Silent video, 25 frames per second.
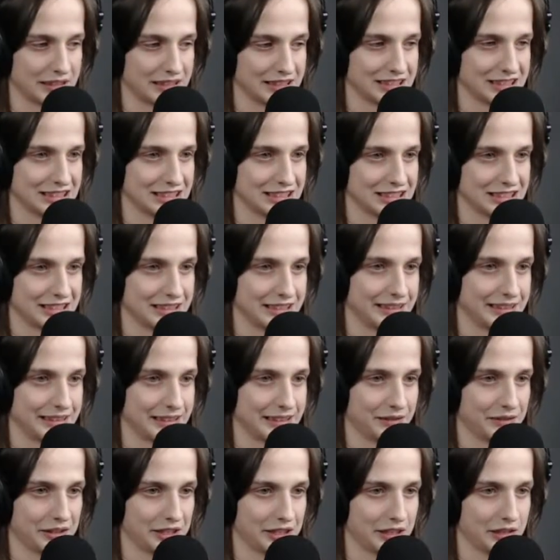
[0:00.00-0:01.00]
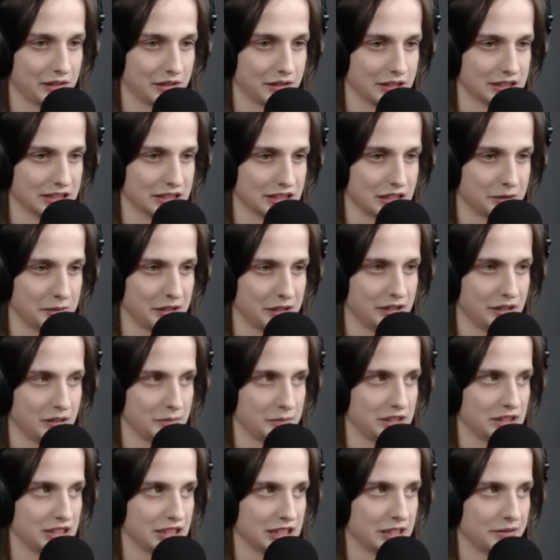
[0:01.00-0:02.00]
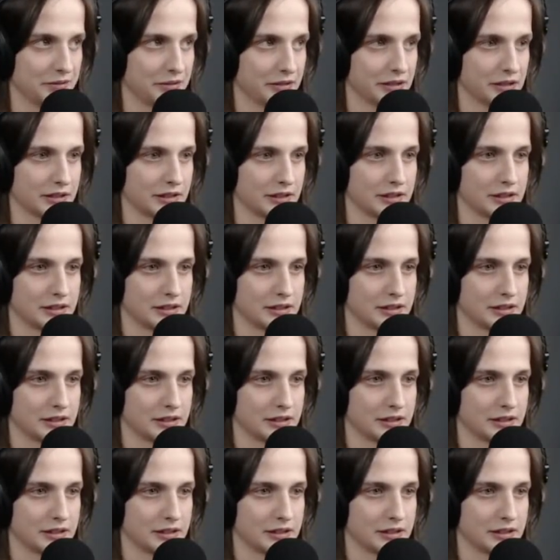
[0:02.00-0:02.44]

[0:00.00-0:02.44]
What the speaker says: side. There we go. That's gonna be a little bit safer.